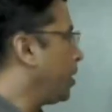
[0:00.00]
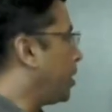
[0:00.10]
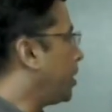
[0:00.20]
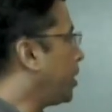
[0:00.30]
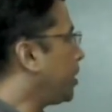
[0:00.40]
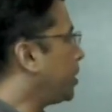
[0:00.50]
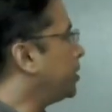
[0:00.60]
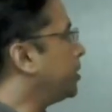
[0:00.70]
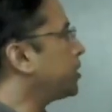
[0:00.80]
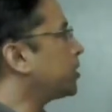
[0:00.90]
Here
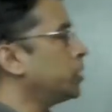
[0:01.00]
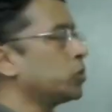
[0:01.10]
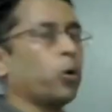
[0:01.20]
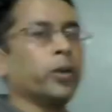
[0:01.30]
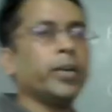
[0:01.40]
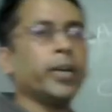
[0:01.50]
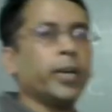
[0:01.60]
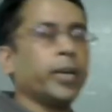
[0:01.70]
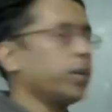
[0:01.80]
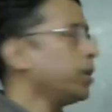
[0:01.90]
in this unsorted
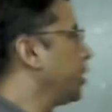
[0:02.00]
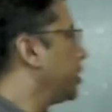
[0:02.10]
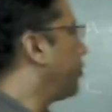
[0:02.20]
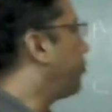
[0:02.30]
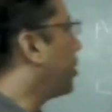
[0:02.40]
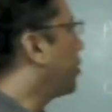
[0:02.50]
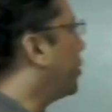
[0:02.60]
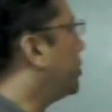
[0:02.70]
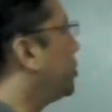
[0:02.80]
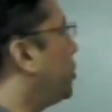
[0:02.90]
array, the
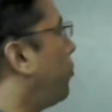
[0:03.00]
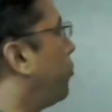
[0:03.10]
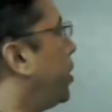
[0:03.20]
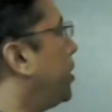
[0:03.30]
frequency of 1